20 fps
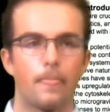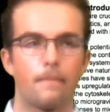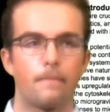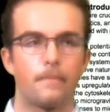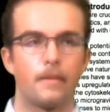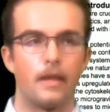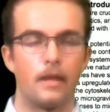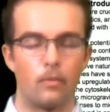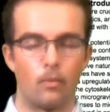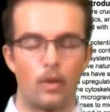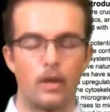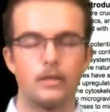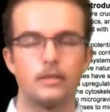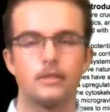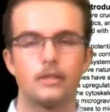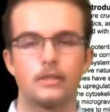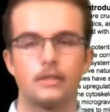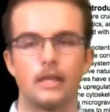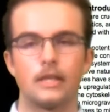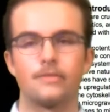it was
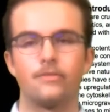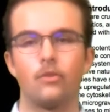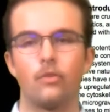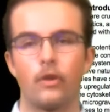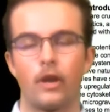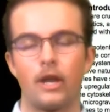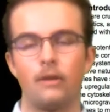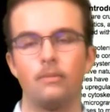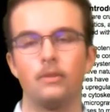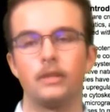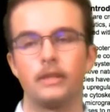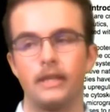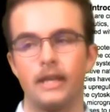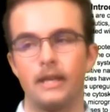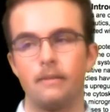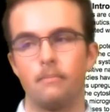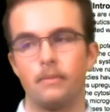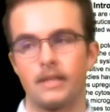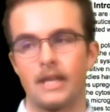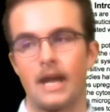successful. We were able to get
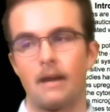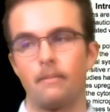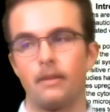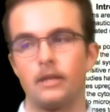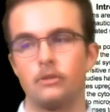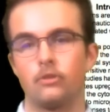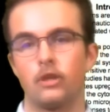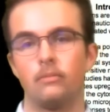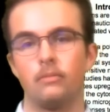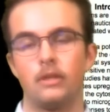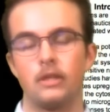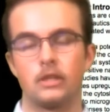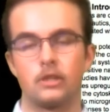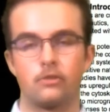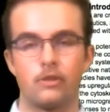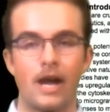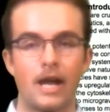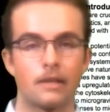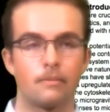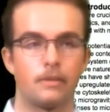metabolites, we were able to
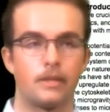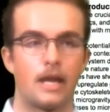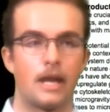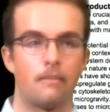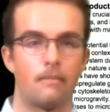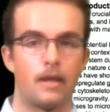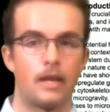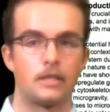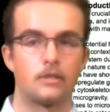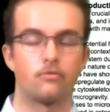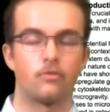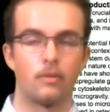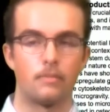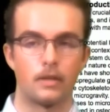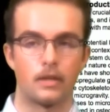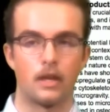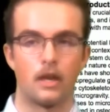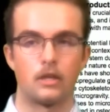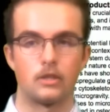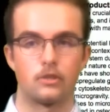extract metabolites from the
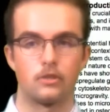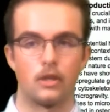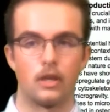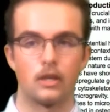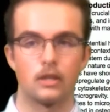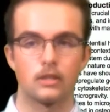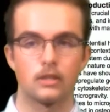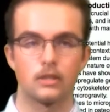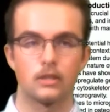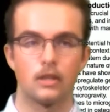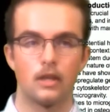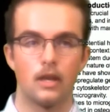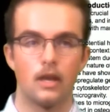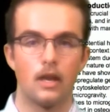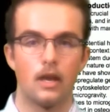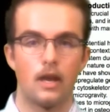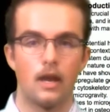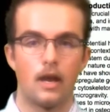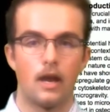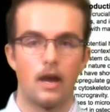constructs.
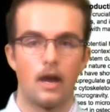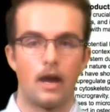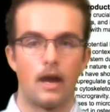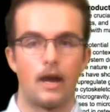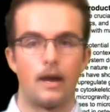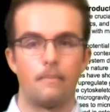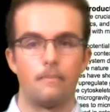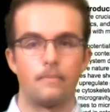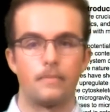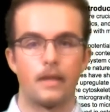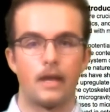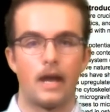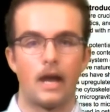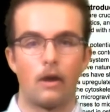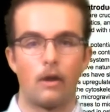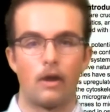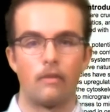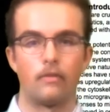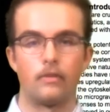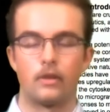
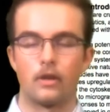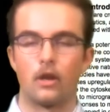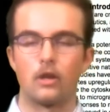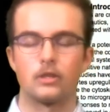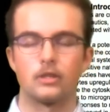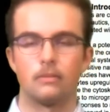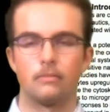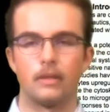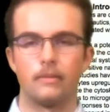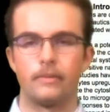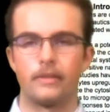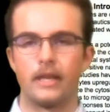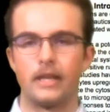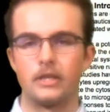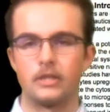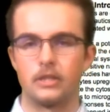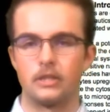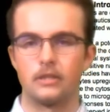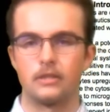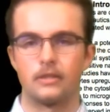However, there are some
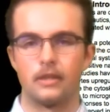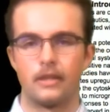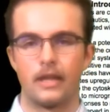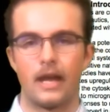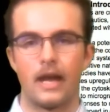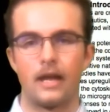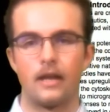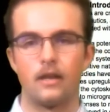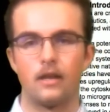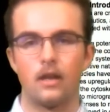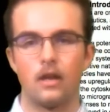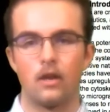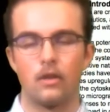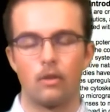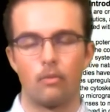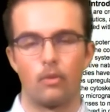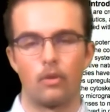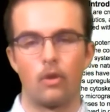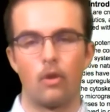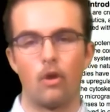limitations to that
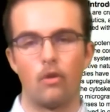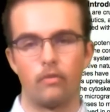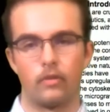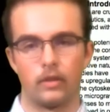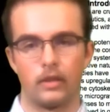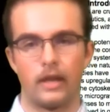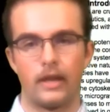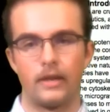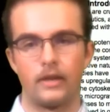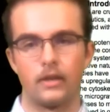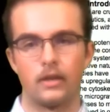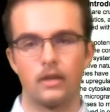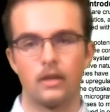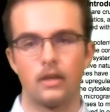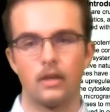we'll go over later,